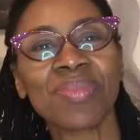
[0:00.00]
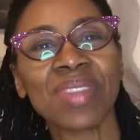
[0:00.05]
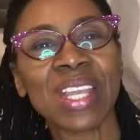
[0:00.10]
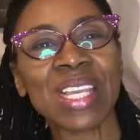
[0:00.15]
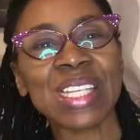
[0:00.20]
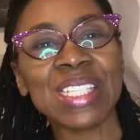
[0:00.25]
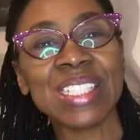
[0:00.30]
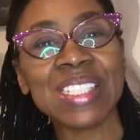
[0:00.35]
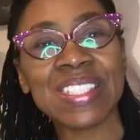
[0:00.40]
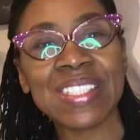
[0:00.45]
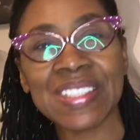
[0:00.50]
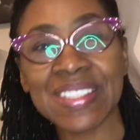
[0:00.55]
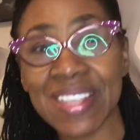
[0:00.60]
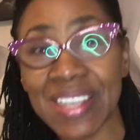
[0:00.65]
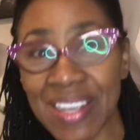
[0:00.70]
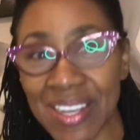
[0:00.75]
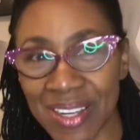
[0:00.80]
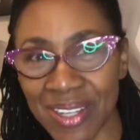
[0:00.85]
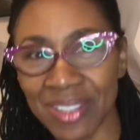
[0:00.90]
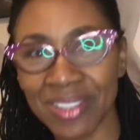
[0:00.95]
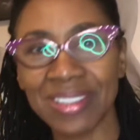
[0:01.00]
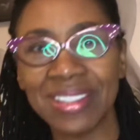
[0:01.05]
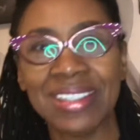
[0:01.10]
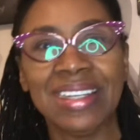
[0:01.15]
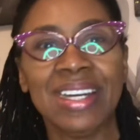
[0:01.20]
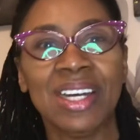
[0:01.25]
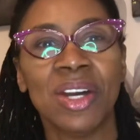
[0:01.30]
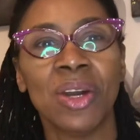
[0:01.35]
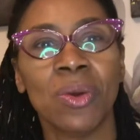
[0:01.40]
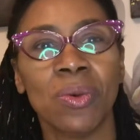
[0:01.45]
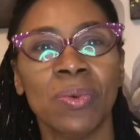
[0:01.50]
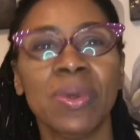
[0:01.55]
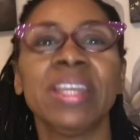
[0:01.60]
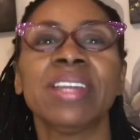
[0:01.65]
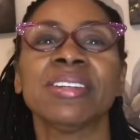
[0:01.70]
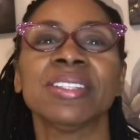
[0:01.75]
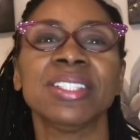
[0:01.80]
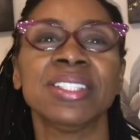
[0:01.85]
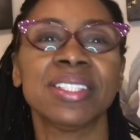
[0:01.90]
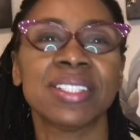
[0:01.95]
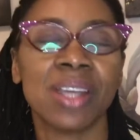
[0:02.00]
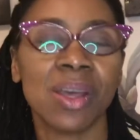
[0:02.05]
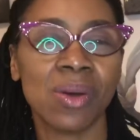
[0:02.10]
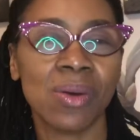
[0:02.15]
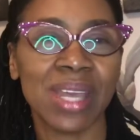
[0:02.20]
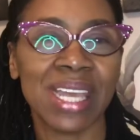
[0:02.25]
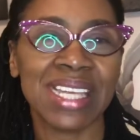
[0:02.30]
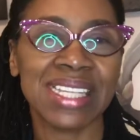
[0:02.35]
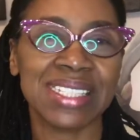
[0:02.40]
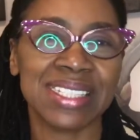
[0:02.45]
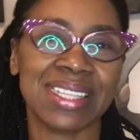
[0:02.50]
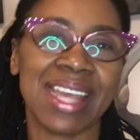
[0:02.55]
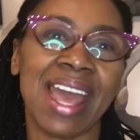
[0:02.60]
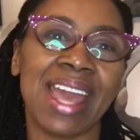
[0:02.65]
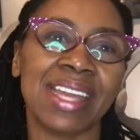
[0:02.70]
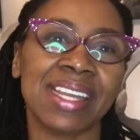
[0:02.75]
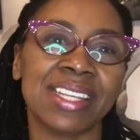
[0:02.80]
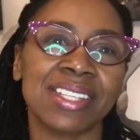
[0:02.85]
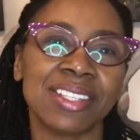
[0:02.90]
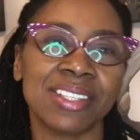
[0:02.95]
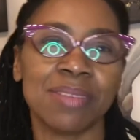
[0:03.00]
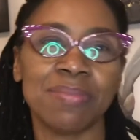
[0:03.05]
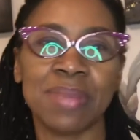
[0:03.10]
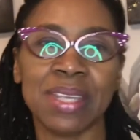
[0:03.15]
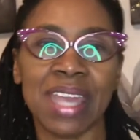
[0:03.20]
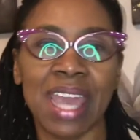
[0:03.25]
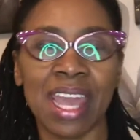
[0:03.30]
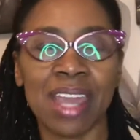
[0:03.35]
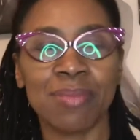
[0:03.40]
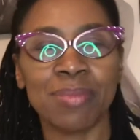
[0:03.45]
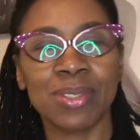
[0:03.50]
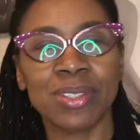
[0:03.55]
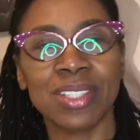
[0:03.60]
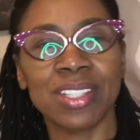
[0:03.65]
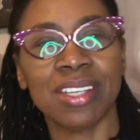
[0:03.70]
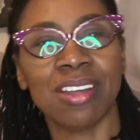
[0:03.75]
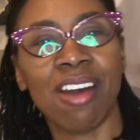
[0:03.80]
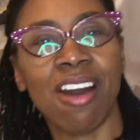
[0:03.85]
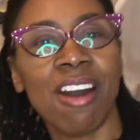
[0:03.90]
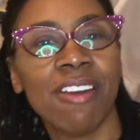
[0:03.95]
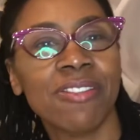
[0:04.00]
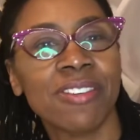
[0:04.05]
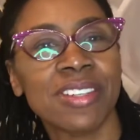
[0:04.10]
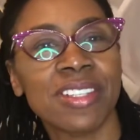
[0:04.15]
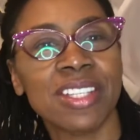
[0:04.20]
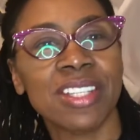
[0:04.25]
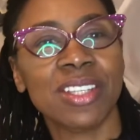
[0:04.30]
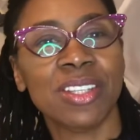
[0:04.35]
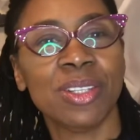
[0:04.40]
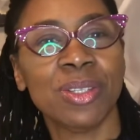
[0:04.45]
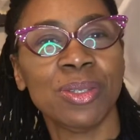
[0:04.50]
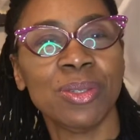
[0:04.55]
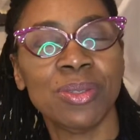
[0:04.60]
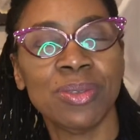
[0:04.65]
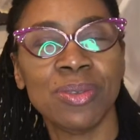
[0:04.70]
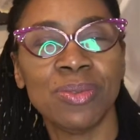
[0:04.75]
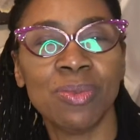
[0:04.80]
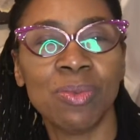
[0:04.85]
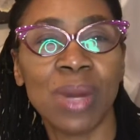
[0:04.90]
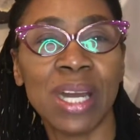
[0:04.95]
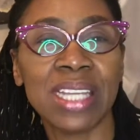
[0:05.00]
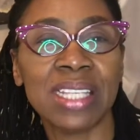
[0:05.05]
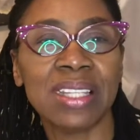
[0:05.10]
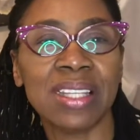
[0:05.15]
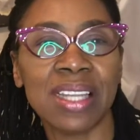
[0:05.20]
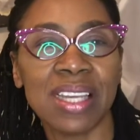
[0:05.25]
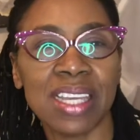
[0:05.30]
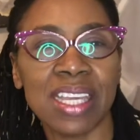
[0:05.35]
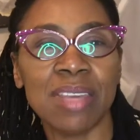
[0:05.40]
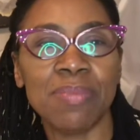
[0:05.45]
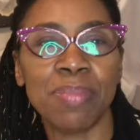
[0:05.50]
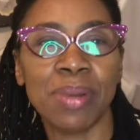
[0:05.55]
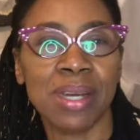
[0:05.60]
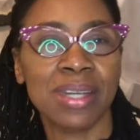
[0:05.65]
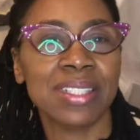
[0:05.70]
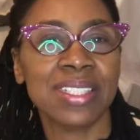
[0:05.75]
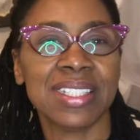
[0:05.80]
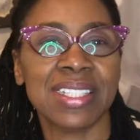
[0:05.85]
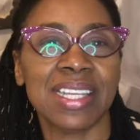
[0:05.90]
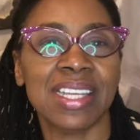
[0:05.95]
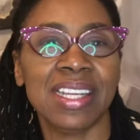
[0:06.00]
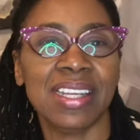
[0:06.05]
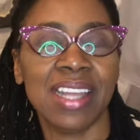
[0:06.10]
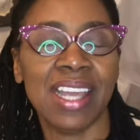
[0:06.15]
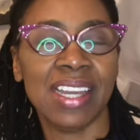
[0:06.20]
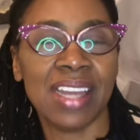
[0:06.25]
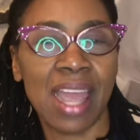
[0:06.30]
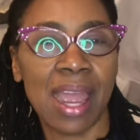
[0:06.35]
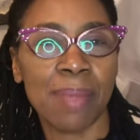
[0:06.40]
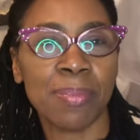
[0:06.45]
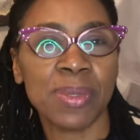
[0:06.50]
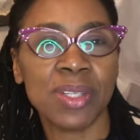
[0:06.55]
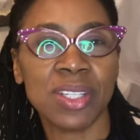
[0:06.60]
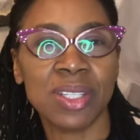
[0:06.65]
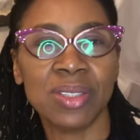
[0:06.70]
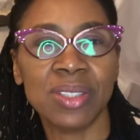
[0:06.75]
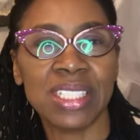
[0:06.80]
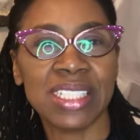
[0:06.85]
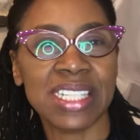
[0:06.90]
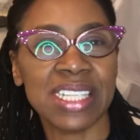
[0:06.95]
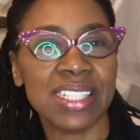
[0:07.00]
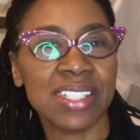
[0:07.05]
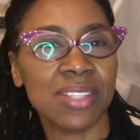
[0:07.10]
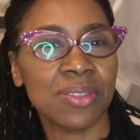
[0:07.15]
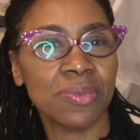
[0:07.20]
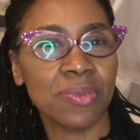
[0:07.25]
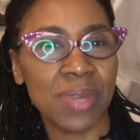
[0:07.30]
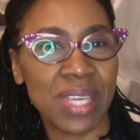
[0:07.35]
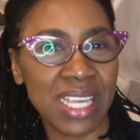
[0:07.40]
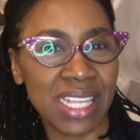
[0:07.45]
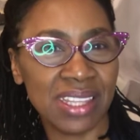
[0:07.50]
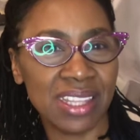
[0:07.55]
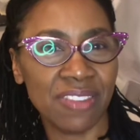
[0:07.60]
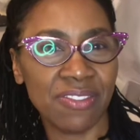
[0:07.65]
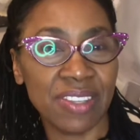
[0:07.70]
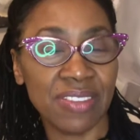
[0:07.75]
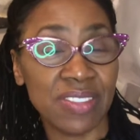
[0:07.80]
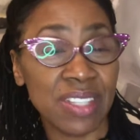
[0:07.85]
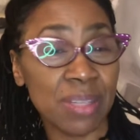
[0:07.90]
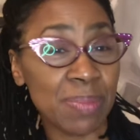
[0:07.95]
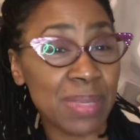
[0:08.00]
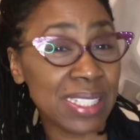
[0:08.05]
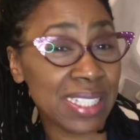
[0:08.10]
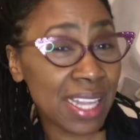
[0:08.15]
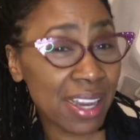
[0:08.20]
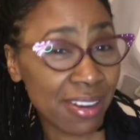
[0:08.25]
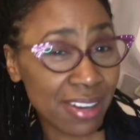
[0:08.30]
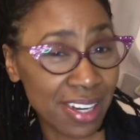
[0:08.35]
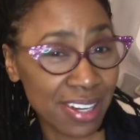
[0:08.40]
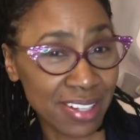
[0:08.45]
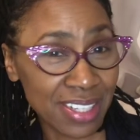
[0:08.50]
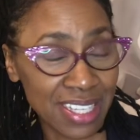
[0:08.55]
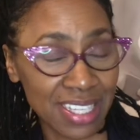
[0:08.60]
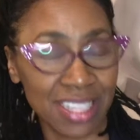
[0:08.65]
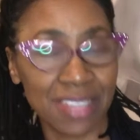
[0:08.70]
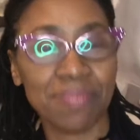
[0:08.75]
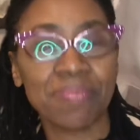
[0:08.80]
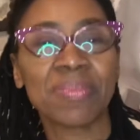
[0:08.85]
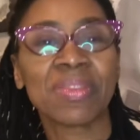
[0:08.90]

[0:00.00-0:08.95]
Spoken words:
So we are so excited to be able to offer to one lucky person an opportunity to win the 50-piece hair care kit.